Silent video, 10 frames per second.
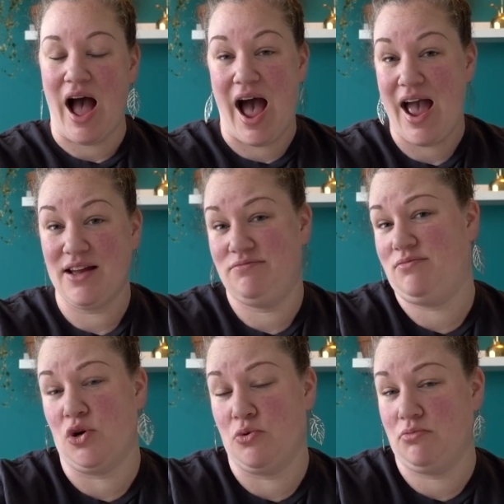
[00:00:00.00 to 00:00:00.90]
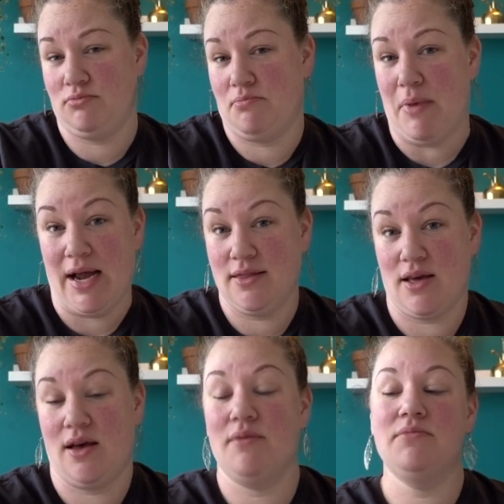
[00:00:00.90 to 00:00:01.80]
I don't mind
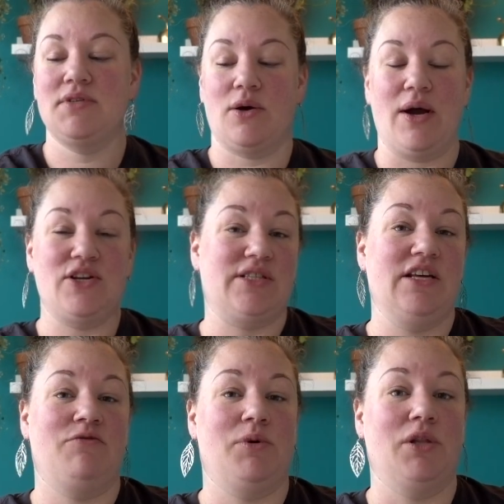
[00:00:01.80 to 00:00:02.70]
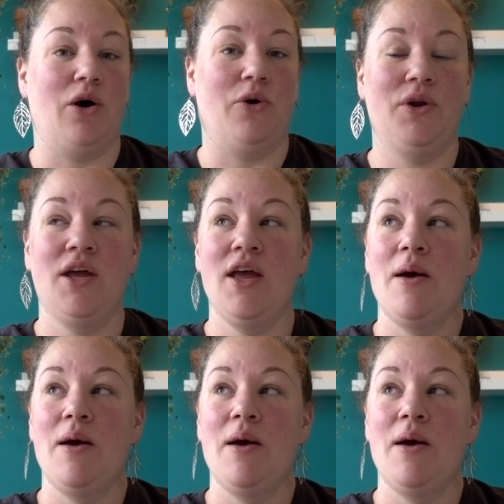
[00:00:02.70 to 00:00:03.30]
them, so I just leave them alone.